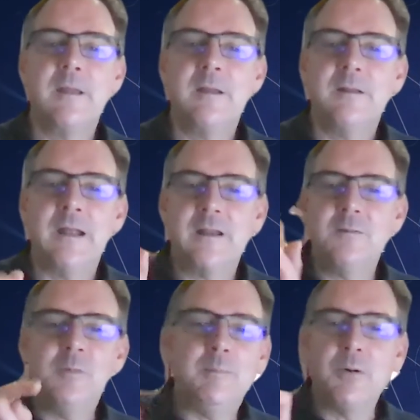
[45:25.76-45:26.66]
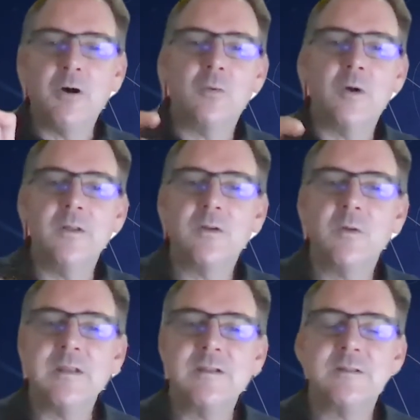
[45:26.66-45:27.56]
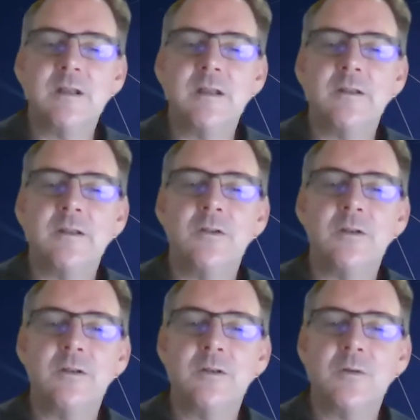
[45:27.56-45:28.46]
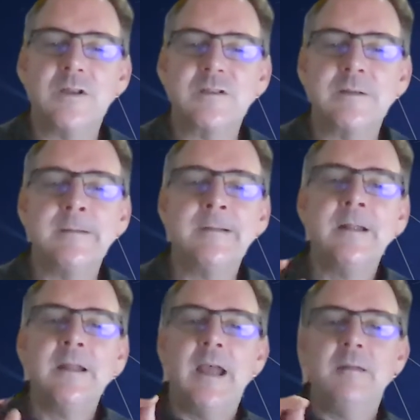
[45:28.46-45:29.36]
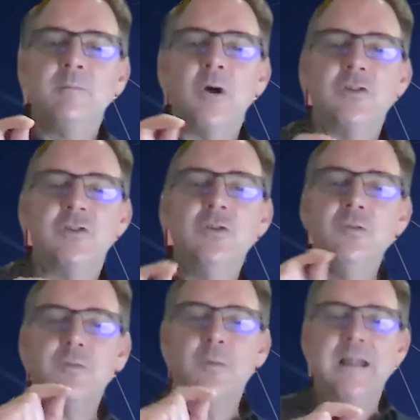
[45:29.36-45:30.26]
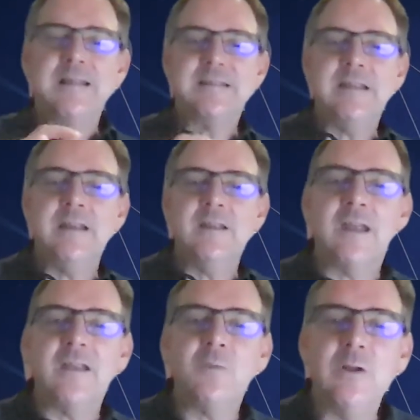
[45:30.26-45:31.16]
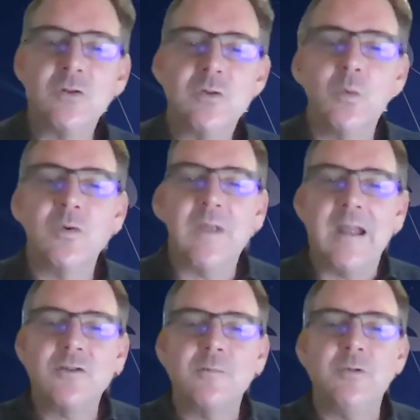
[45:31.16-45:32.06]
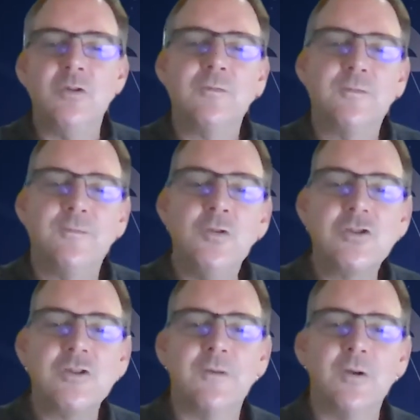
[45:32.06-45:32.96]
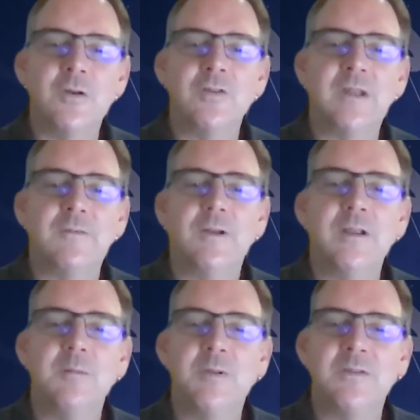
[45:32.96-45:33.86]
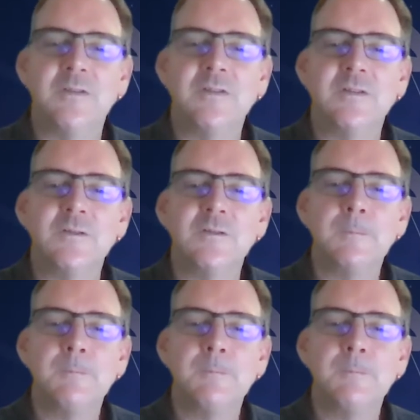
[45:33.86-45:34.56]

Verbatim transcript: That can be part one of the question. And part two from Leslie is, as we look towards attributes for future-focused African businesses,